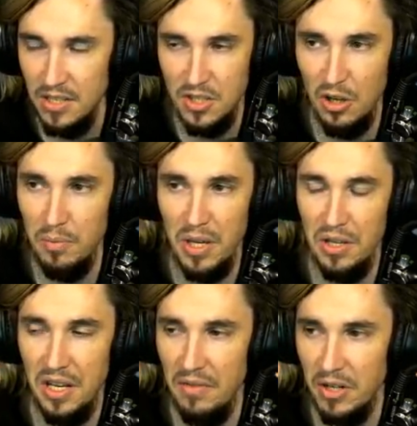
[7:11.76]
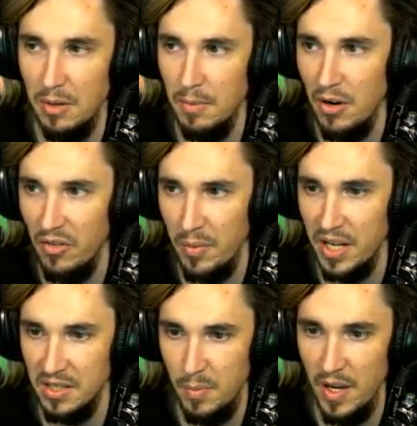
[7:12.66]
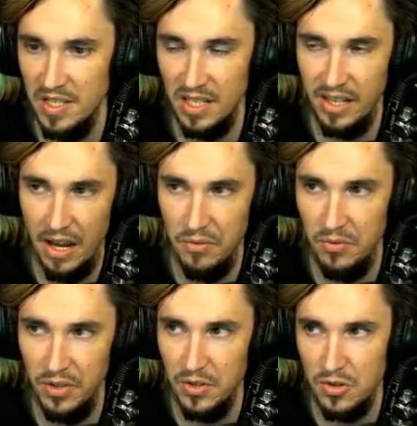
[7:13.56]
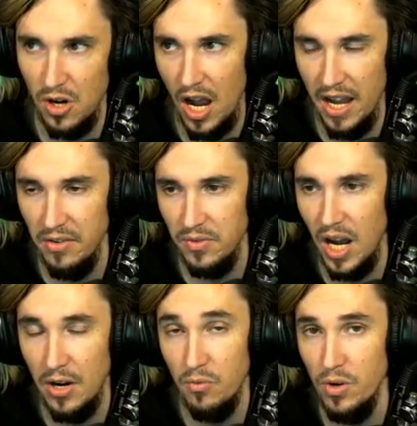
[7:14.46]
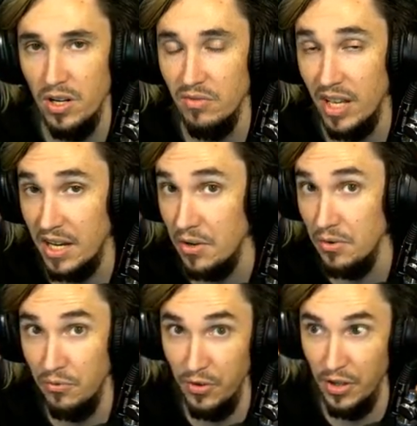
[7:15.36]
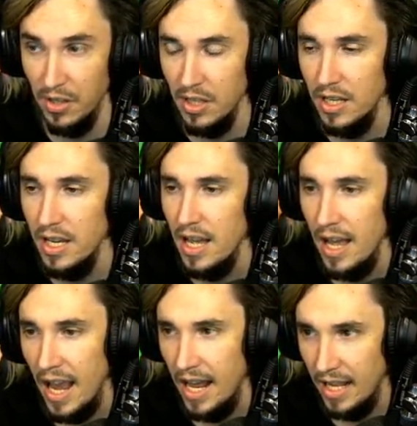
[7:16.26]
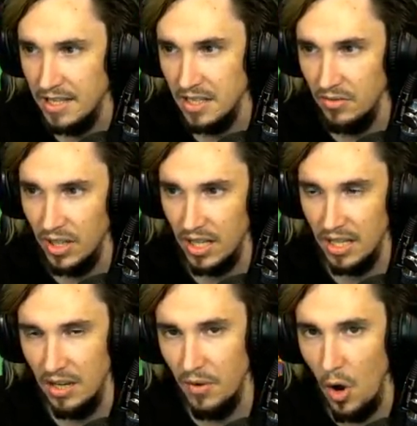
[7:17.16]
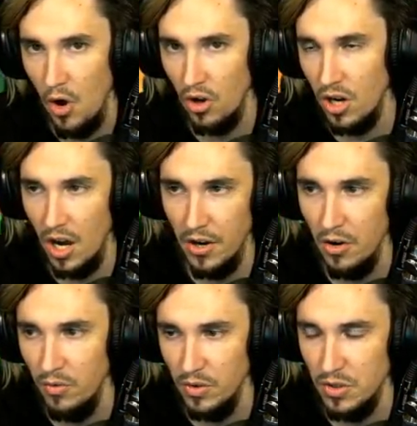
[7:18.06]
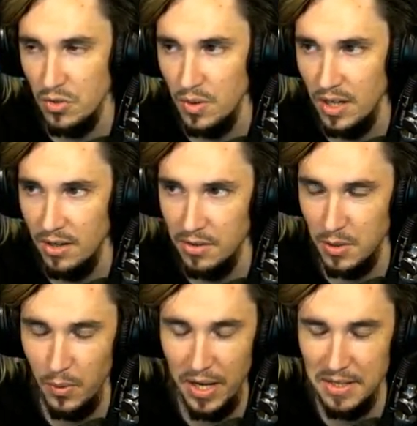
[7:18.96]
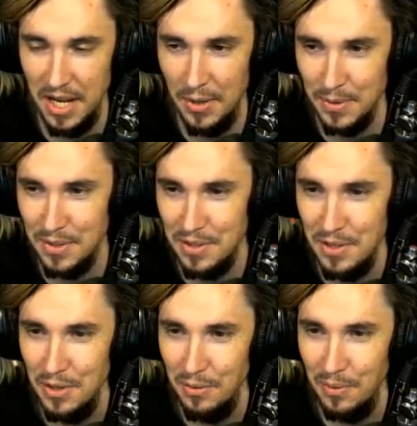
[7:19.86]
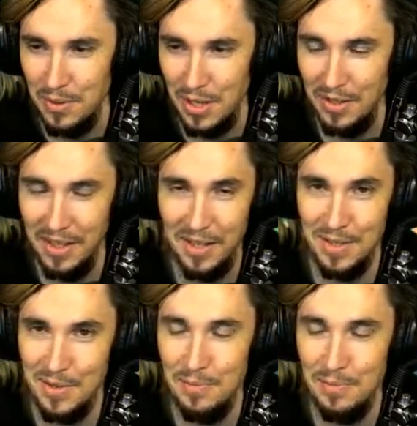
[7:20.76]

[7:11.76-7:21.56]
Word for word: told me he'd never come over because basically every villager I have gotten rid of, like Phil, and, and stuff like that, they've all gone over to uh, to Wade's house, which I think is,